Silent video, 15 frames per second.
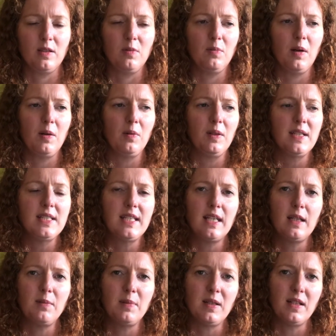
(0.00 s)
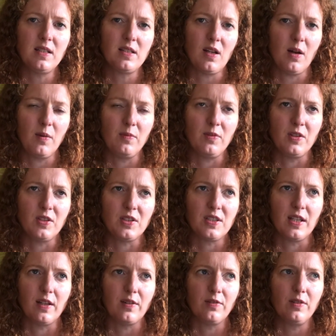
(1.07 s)
You might want to take a bit of time for
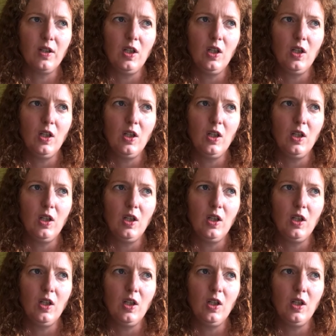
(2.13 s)
yourself.